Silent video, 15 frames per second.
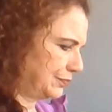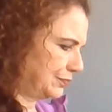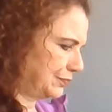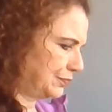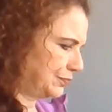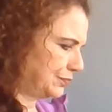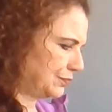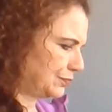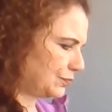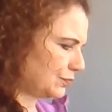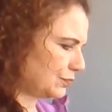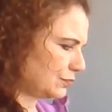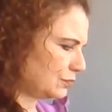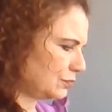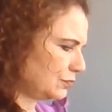
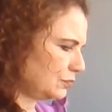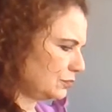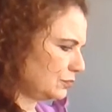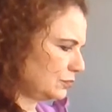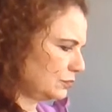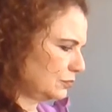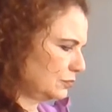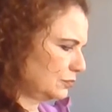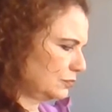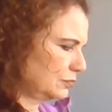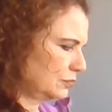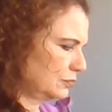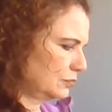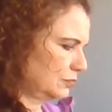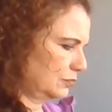
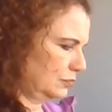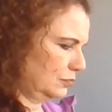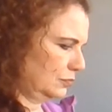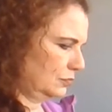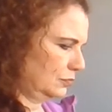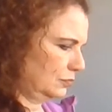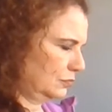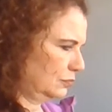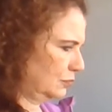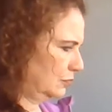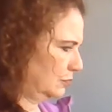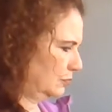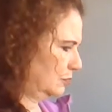Nobody speaks.